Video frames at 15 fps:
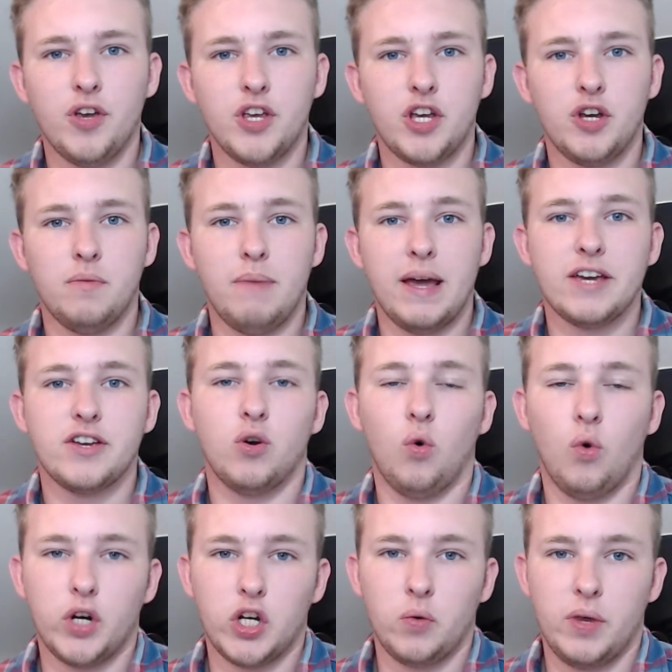you make your
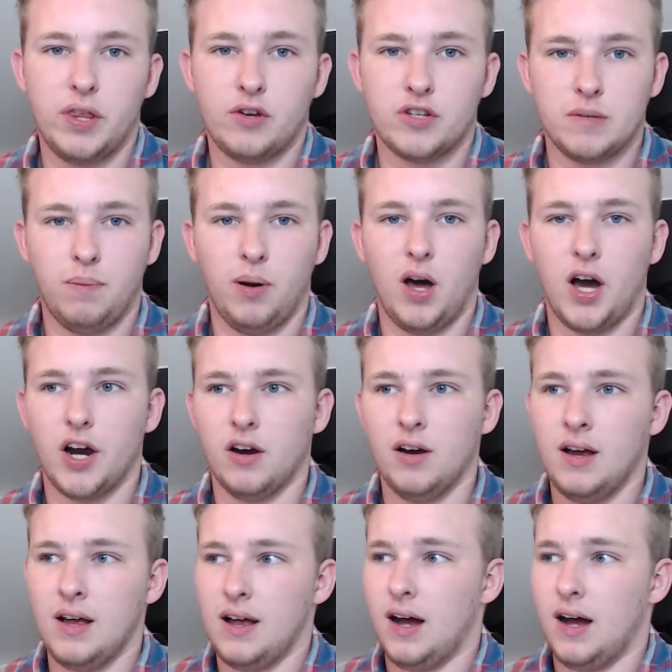order with your supplier,